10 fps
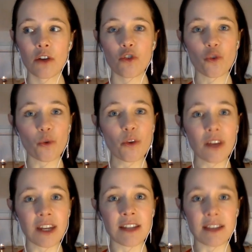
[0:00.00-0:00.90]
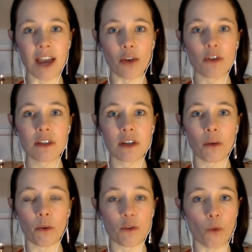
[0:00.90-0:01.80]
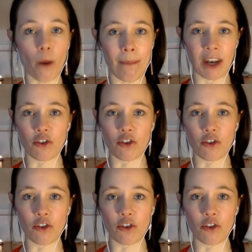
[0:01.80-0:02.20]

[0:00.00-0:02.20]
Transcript: truth and integrity was what meant